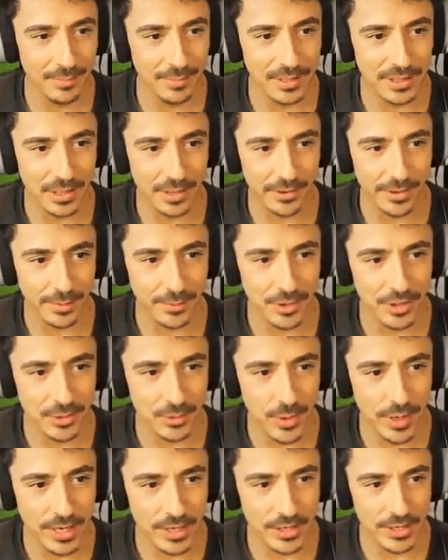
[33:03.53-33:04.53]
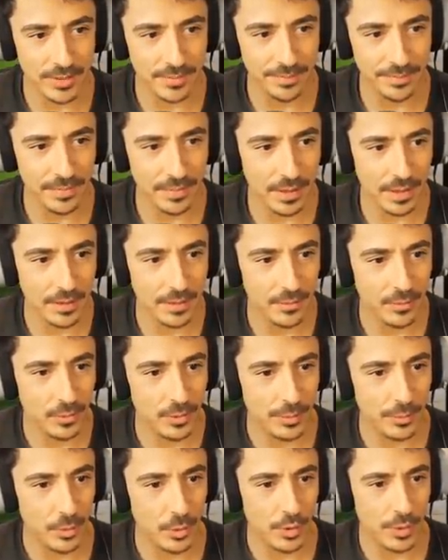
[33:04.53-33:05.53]
I'm sorry. I'm just weird.
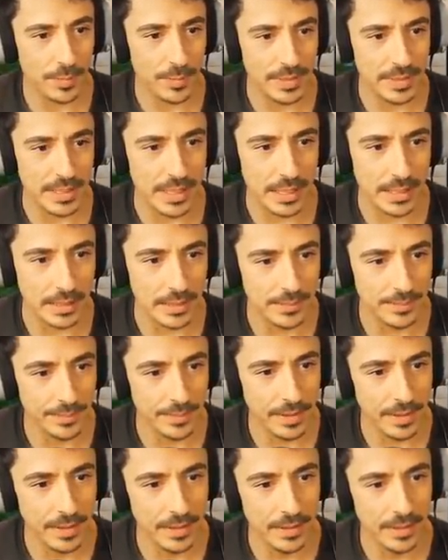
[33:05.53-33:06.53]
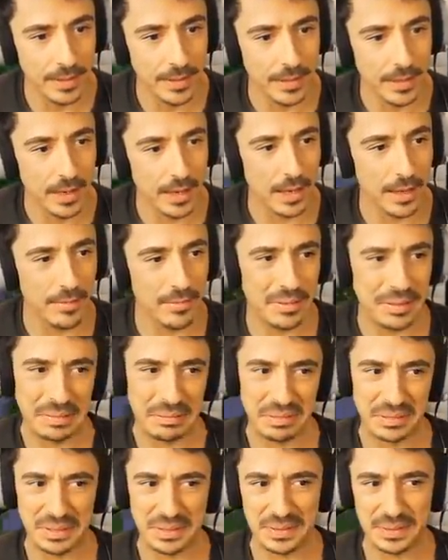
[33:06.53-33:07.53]
What more can be said? I
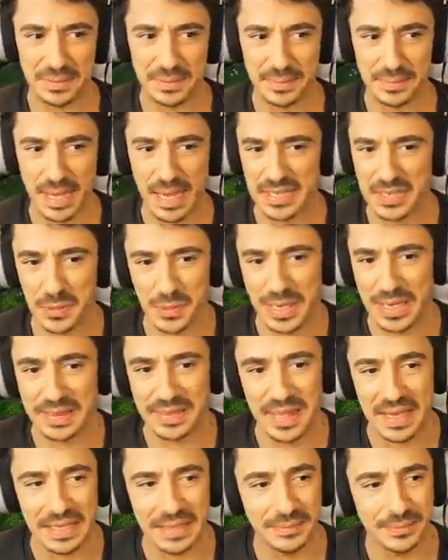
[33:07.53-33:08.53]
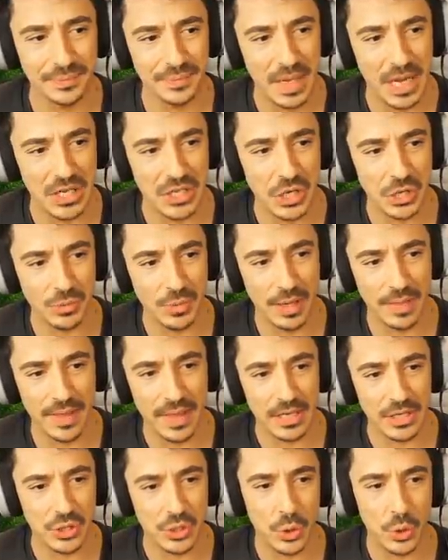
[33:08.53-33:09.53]
don't like that. I don't like
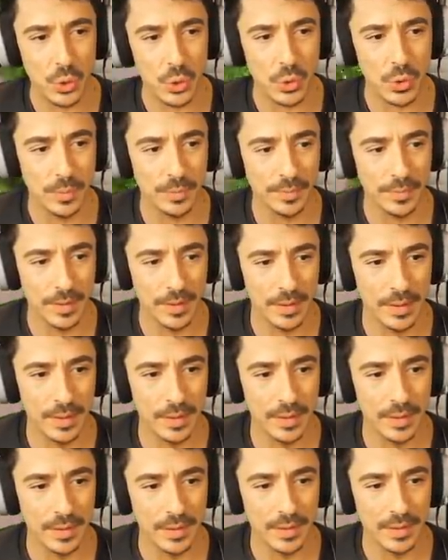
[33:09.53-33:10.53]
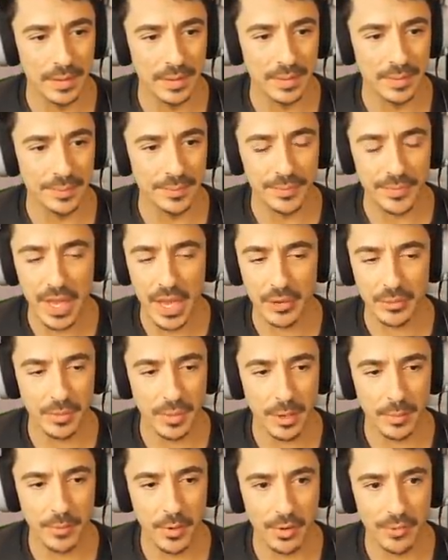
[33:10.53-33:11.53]
that at all. No,
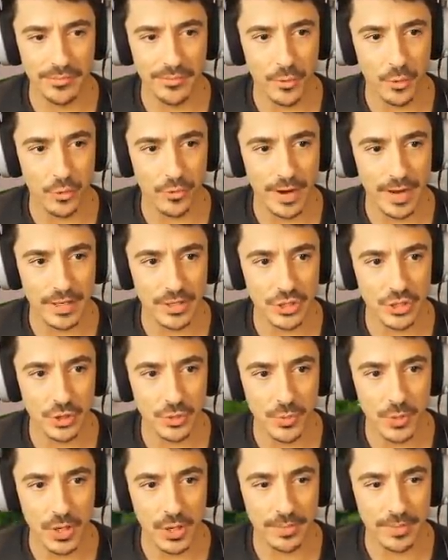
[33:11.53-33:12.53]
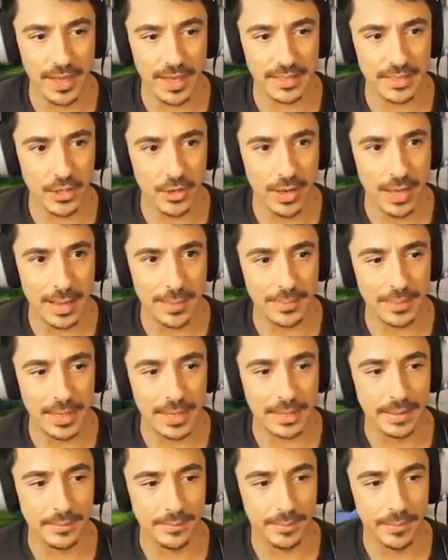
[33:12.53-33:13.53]
I'm not for it. Do you know what? That is not
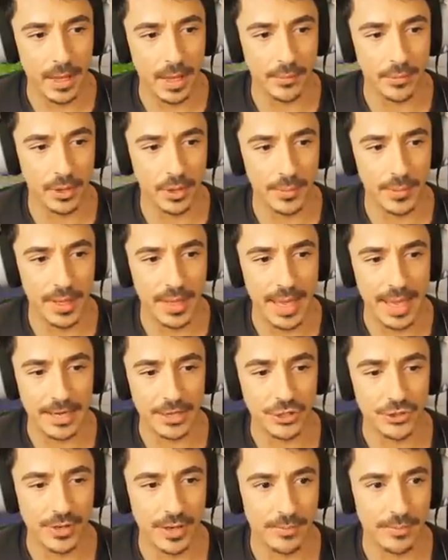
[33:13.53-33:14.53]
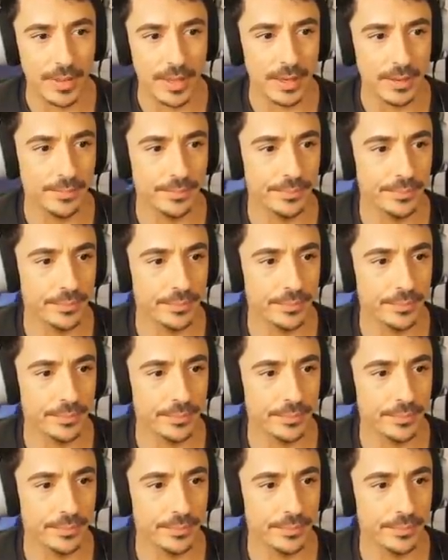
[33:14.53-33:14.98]
happening. I'm going to put a hedge down there.